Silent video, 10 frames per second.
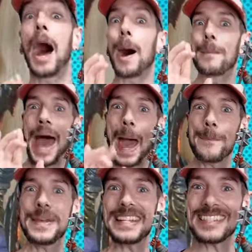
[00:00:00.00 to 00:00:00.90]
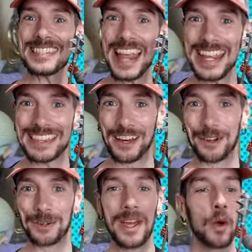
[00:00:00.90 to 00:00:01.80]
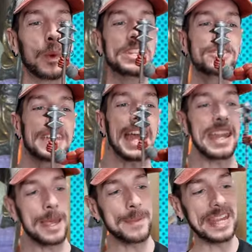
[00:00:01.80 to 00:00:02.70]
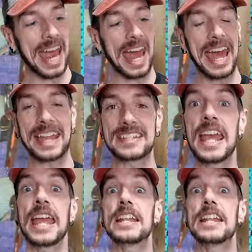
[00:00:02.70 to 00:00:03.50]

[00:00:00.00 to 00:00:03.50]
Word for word: I'm happy to say though, when you get him in hand,